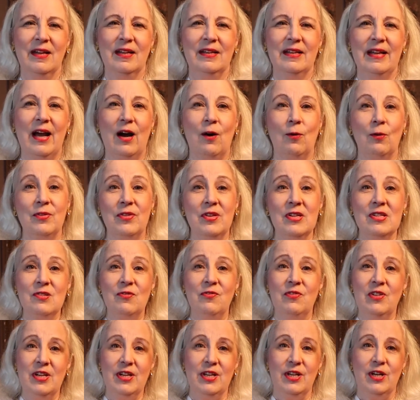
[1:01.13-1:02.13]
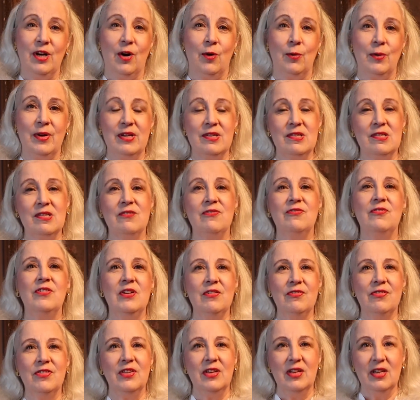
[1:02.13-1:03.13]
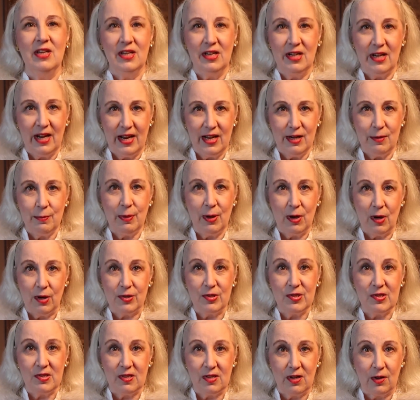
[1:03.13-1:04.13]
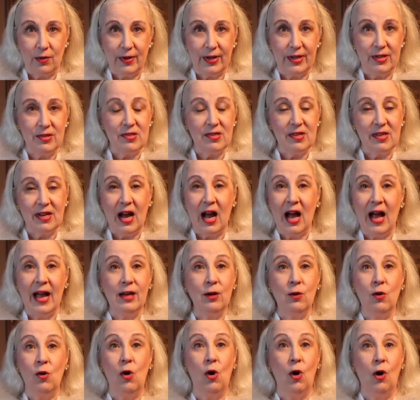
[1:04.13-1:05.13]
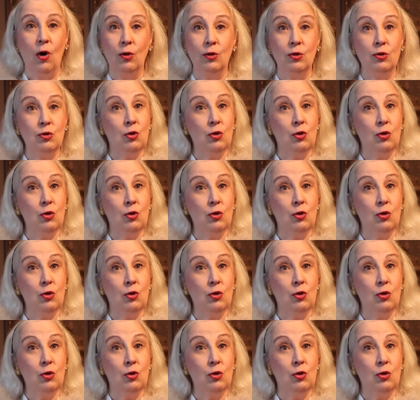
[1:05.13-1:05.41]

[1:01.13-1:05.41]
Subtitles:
Now, this video is the fifth in an 8-part series that I call